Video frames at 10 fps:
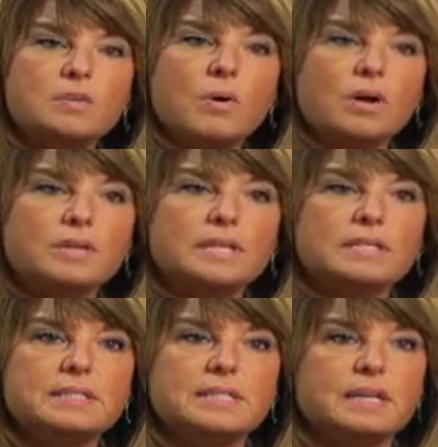quality
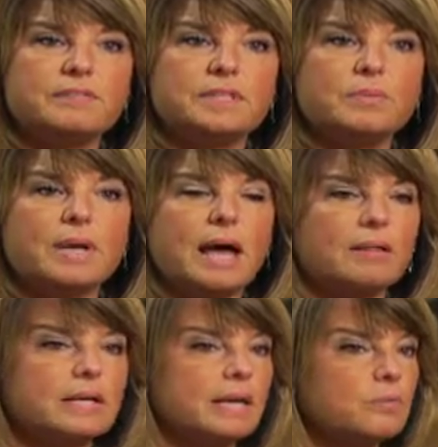and safety, we
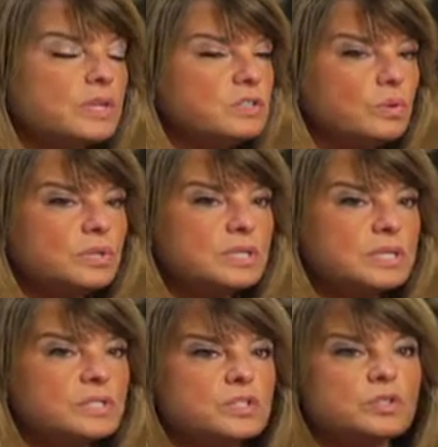allocate
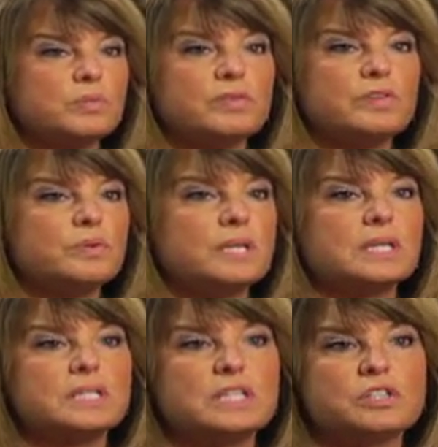resources to review the
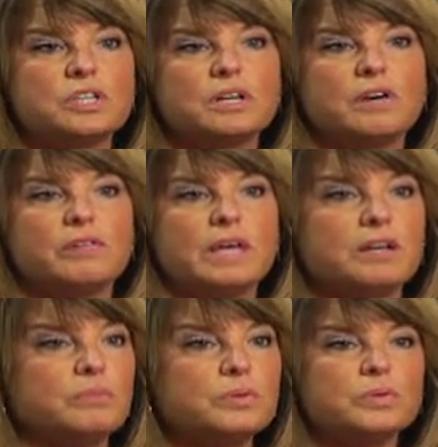condition and
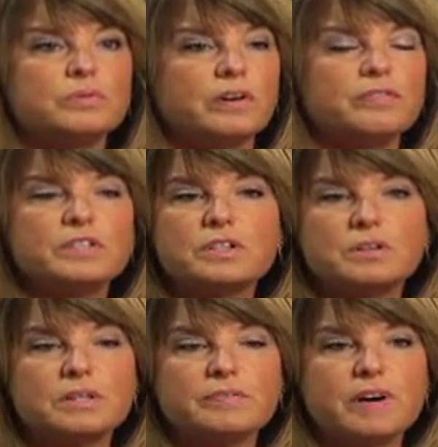improve our
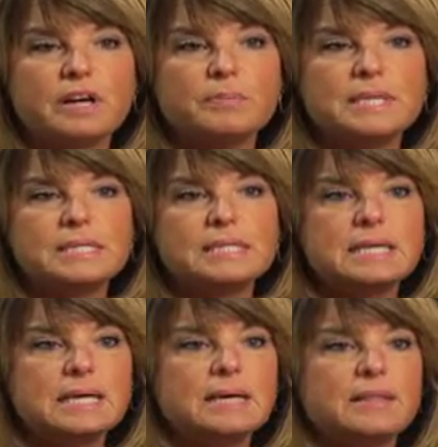physical environment.
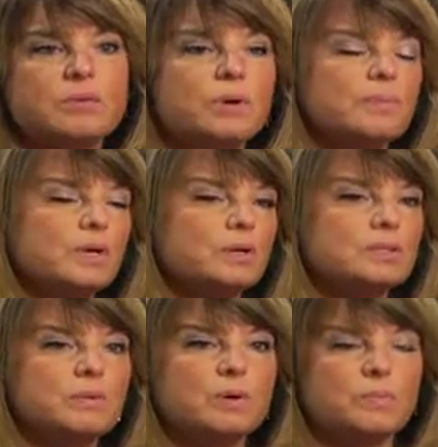Then we build
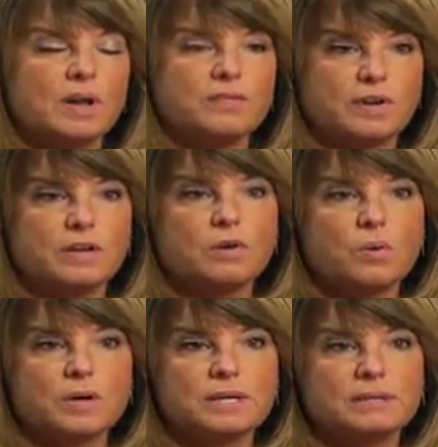and we renovate
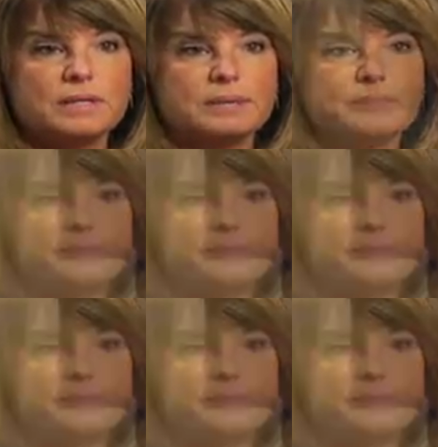accordingly.